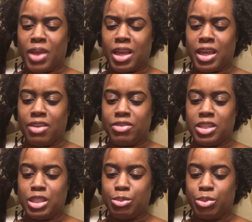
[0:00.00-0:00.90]
gave
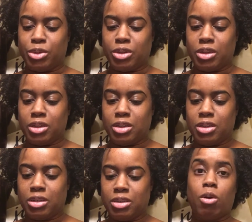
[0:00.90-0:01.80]
this book
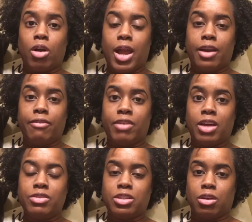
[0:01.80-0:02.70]
4 out of 5
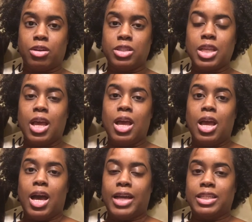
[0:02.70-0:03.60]
stars.
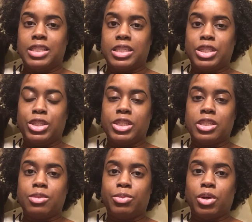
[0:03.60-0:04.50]
I listened to this
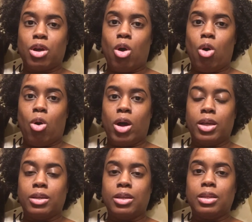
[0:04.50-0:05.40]
book
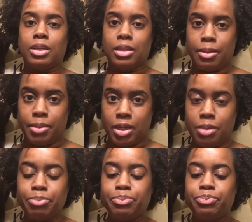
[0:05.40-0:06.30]
on Libby.
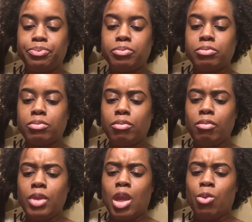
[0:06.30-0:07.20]

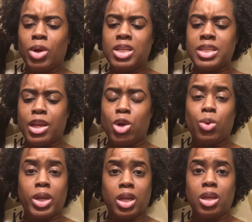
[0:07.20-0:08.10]
It was a
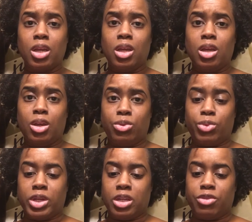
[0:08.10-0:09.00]
quick
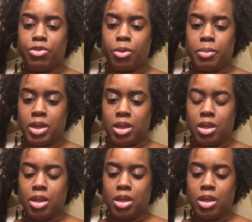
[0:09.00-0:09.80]
read for me.